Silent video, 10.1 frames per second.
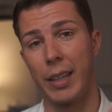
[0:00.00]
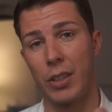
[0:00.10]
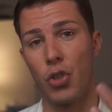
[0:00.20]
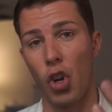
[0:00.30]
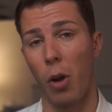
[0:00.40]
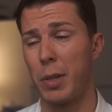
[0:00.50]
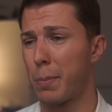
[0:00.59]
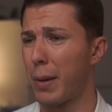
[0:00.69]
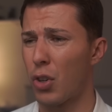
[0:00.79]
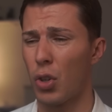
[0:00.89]
job,
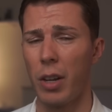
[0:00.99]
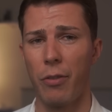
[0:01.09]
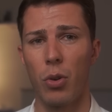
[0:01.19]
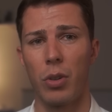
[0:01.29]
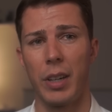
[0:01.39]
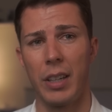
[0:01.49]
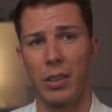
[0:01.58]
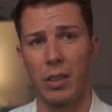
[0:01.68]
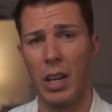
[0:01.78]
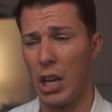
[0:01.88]
especially if you're
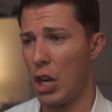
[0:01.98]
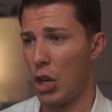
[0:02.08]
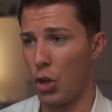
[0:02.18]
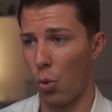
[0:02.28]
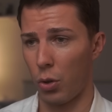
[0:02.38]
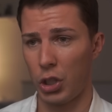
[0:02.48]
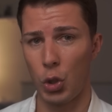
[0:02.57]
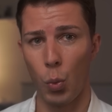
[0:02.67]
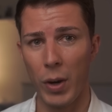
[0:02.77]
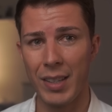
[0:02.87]
in your
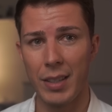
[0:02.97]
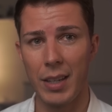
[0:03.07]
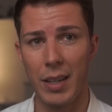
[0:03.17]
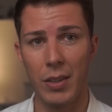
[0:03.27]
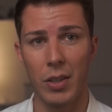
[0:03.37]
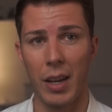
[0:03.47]
20s